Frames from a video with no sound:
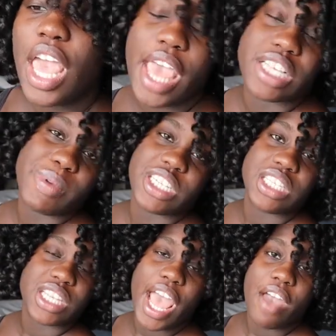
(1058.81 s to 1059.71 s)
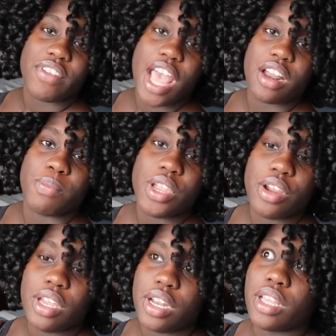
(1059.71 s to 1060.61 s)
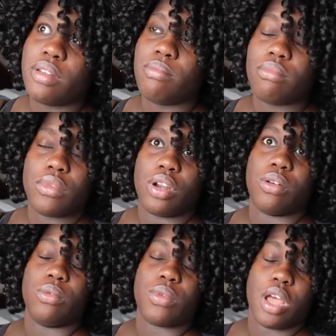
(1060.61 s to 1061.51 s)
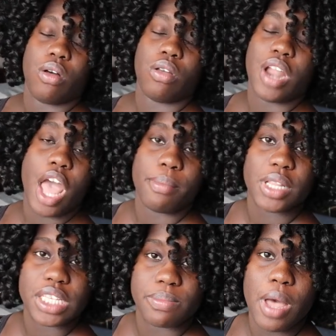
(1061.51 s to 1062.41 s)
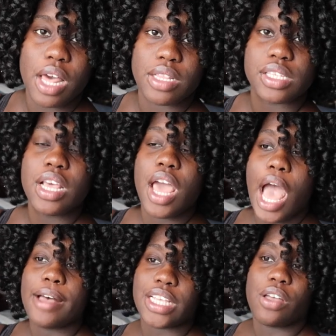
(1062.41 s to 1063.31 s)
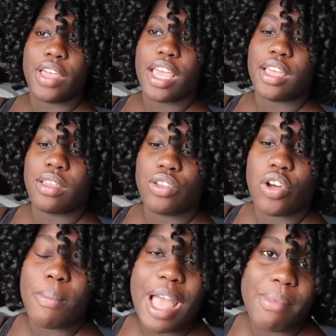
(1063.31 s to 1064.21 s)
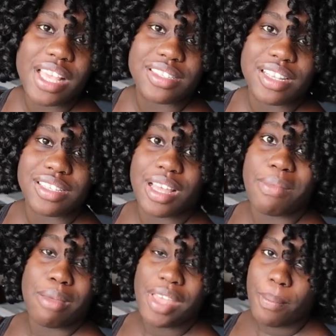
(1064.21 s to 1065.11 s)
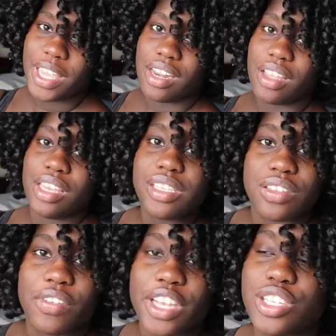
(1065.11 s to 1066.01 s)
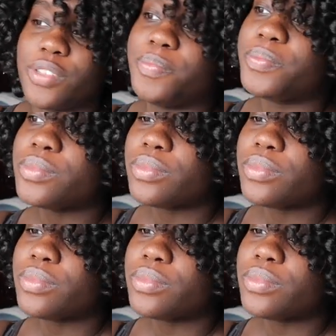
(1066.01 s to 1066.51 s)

And especially since I haven't had a period in, you know, nine plus months, I was like, okay, you know, it might make sense that maybe I'm getting a yeast infection